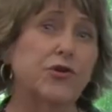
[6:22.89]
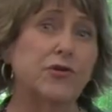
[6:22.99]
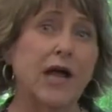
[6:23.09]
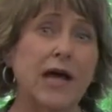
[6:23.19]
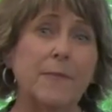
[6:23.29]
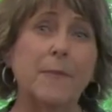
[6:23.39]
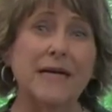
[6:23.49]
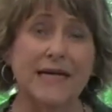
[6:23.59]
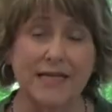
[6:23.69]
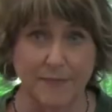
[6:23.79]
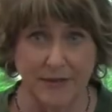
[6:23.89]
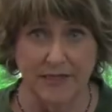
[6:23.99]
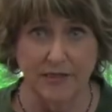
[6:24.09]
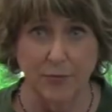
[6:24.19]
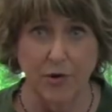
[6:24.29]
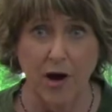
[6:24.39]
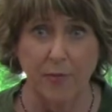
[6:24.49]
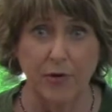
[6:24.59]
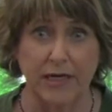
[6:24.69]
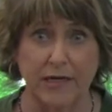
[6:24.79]
you're not buying a piece of
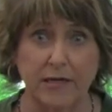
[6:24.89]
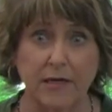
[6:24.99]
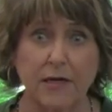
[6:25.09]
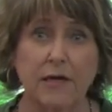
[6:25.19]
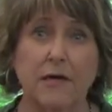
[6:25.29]
property